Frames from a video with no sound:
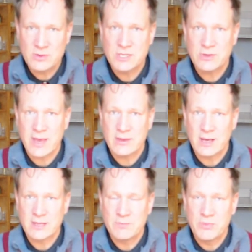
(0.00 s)
together
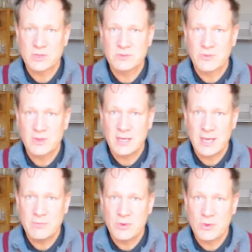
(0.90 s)
at the bottom of the
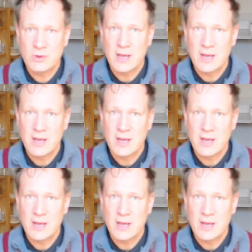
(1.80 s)
keyboard,